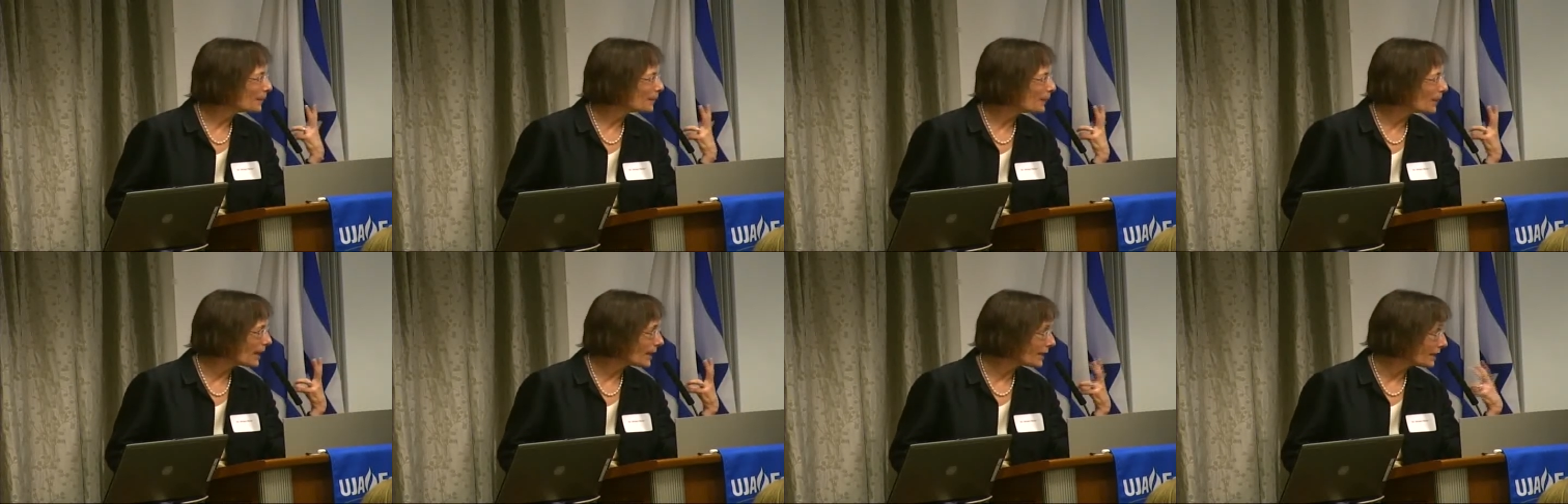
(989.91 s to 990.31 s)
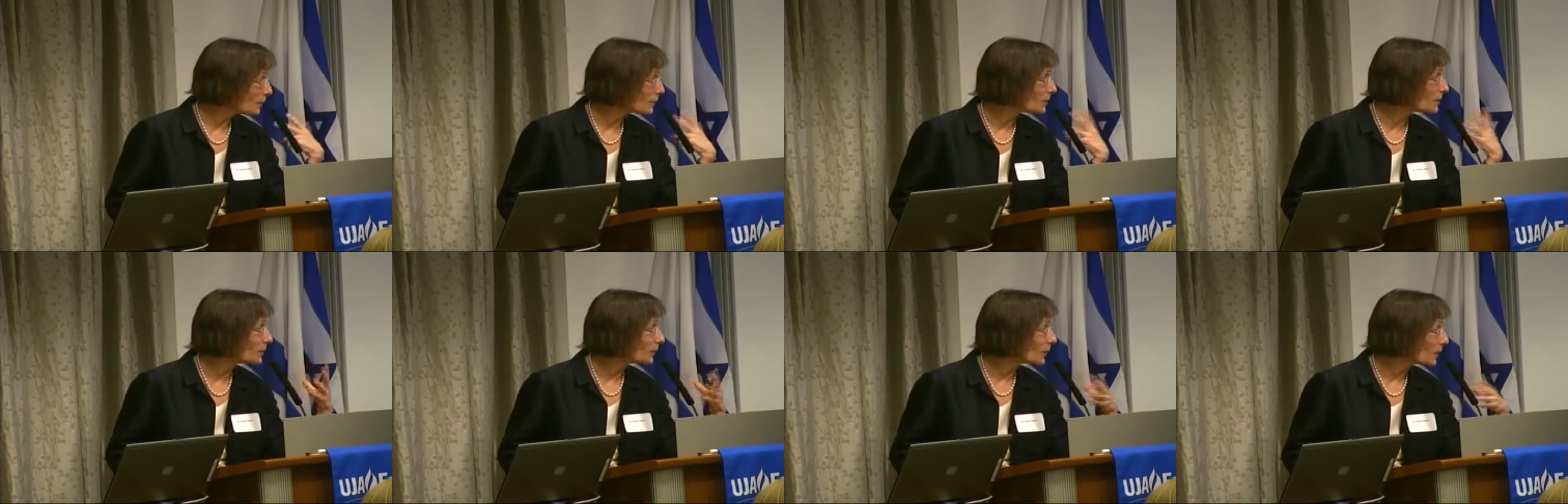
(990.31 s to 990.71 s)
But it
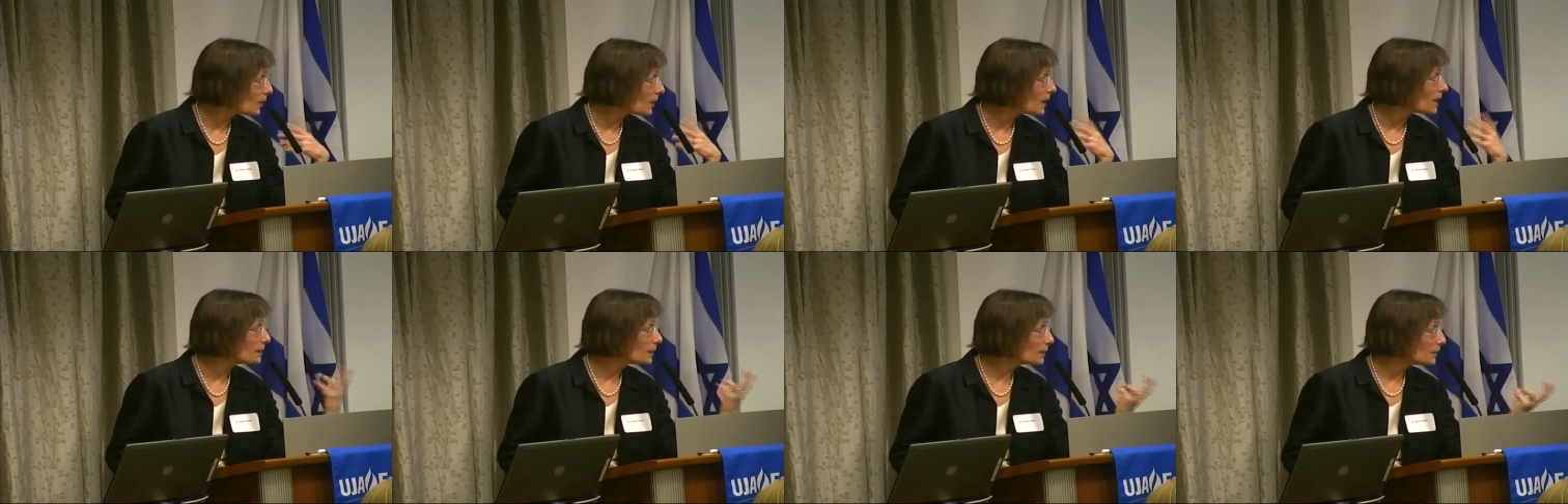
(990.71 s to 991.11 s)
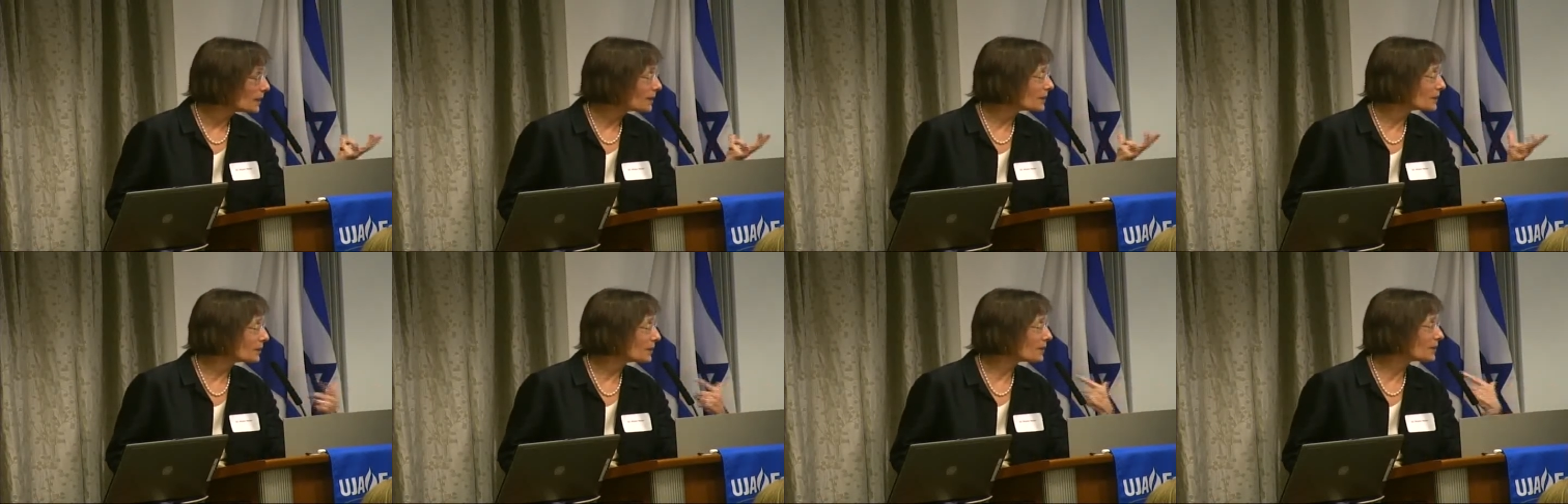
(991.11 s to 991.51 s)
was a requirement
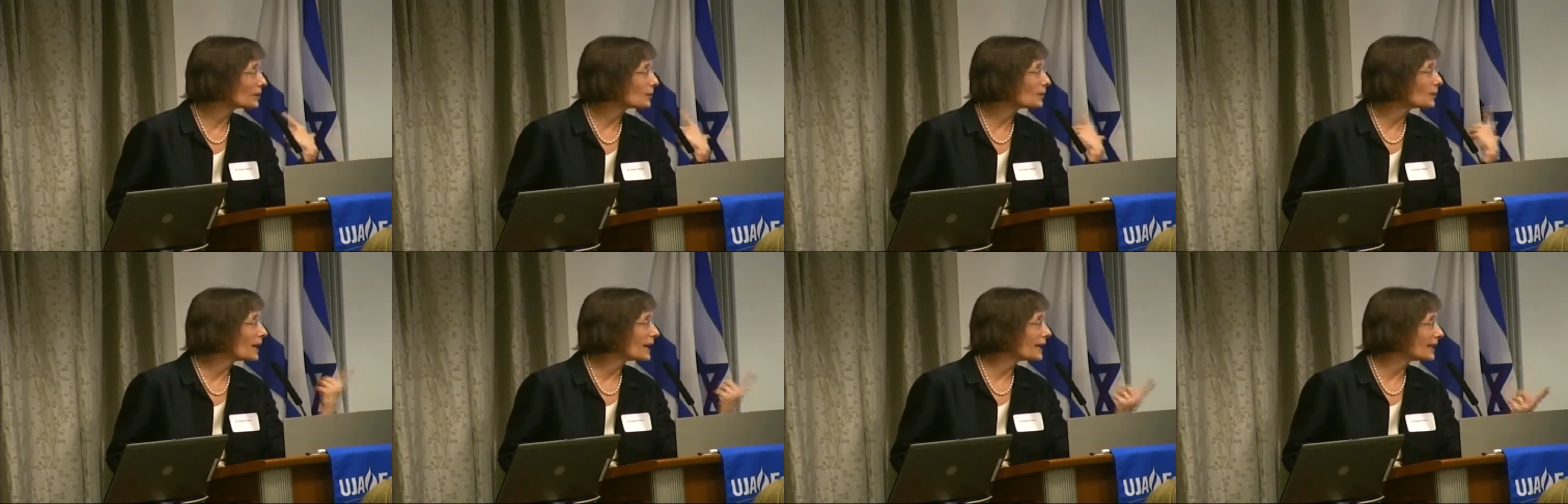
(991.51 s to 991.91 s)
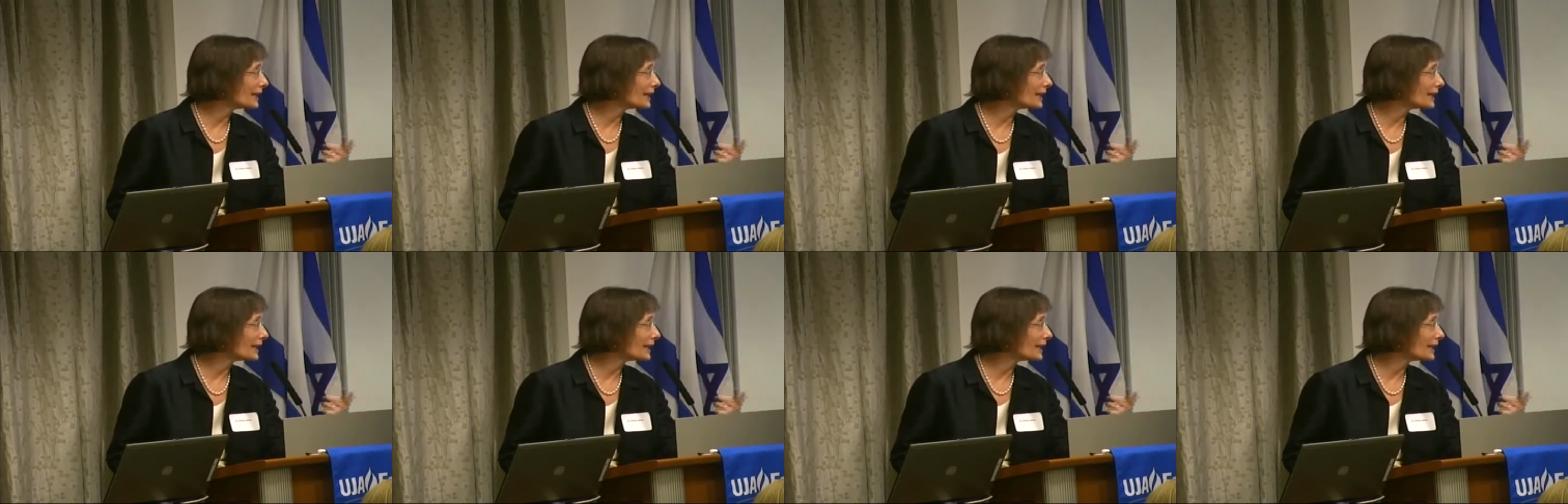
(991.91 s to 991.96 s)
because it was a way